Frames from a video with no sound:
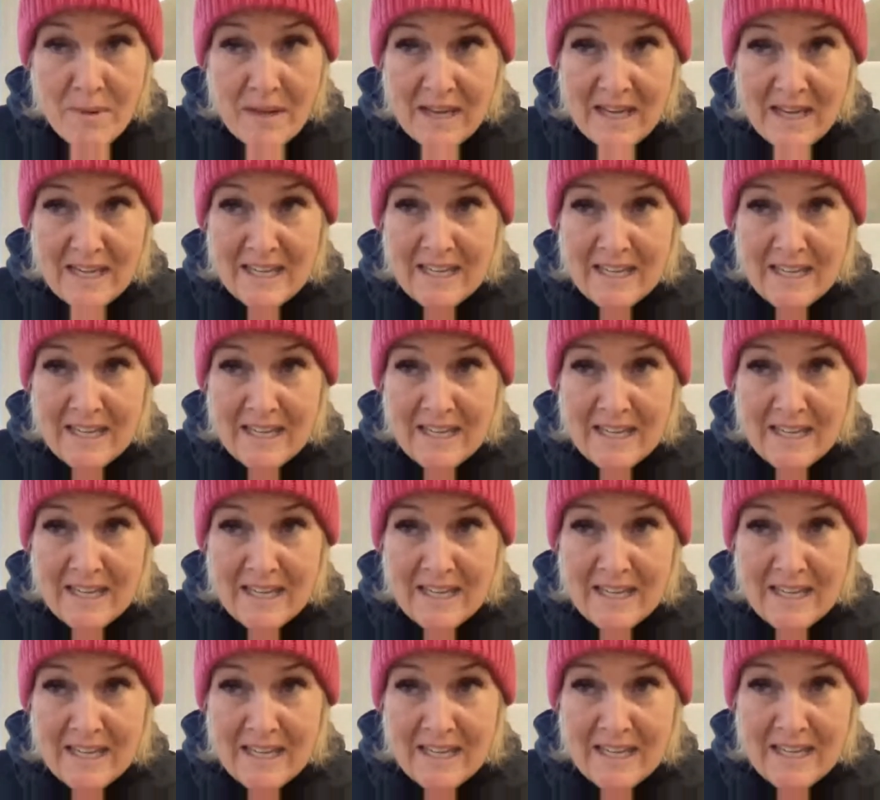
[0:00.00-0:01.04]
It literally,
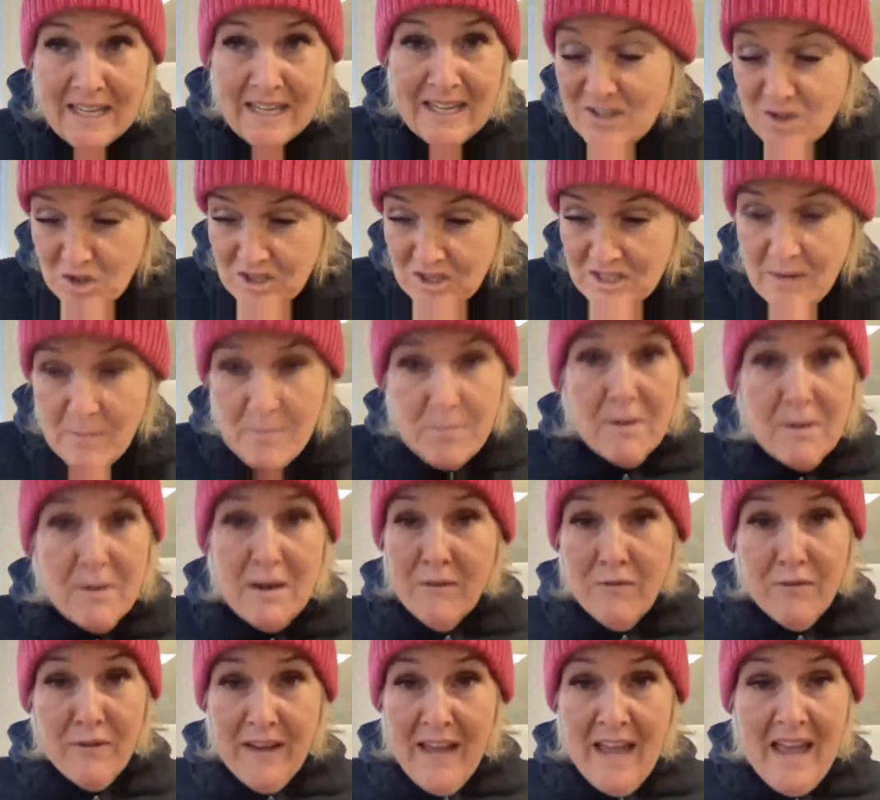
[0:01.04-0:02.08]
because it's not a
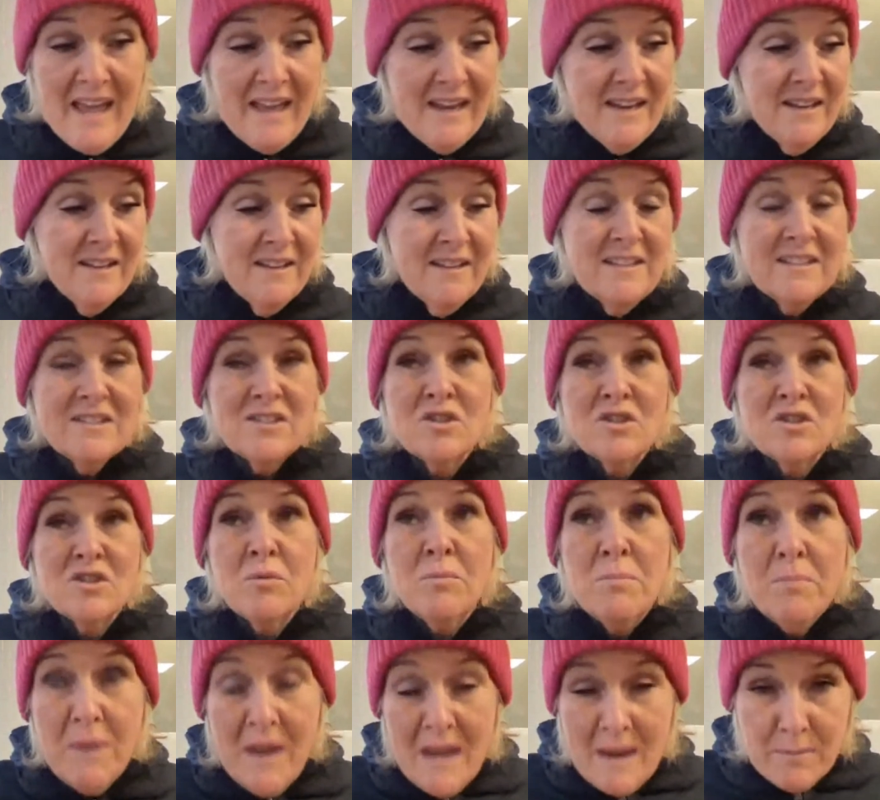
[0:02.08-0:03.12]
habit, they just
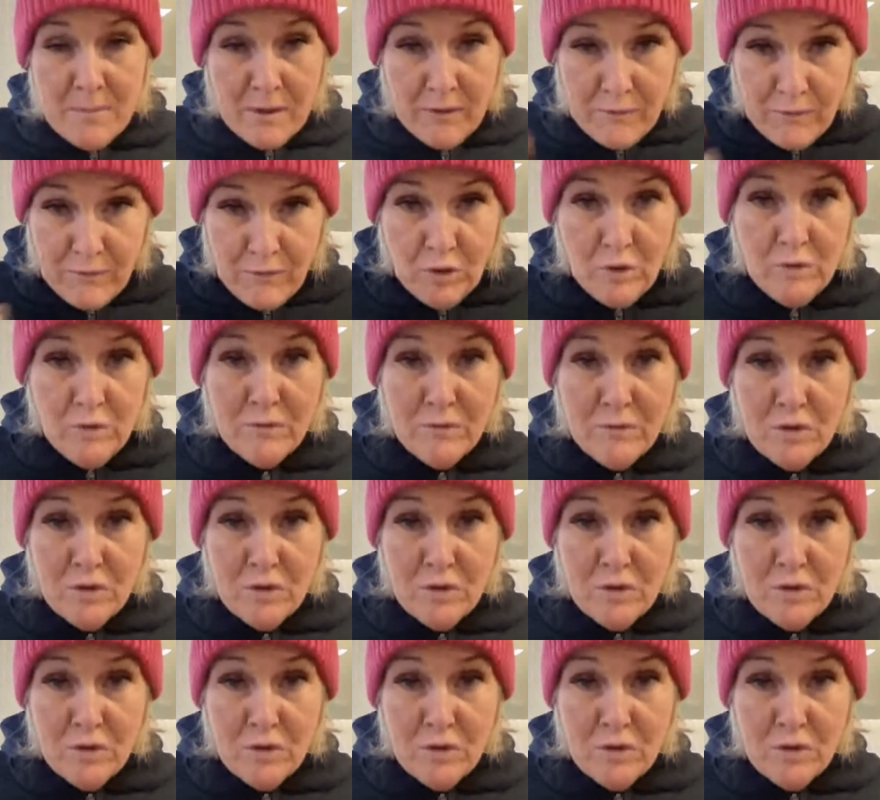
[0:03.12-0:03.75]
simply forget.